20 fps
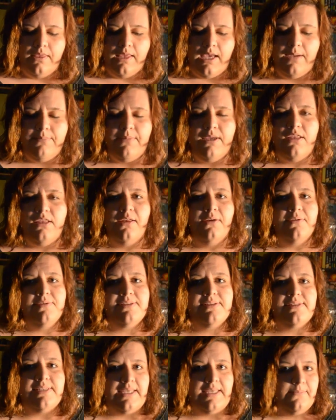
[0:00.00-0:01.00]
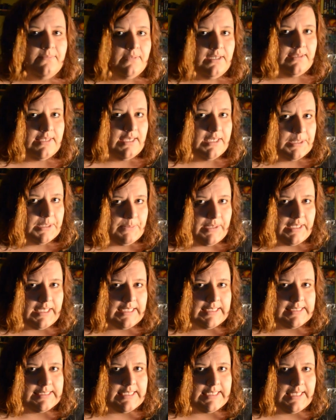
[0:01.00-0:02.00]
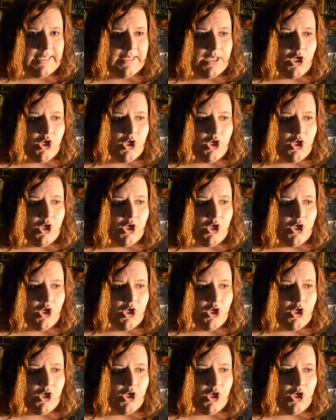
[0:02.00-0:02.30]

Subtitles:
I mean, those seem like they could be easy,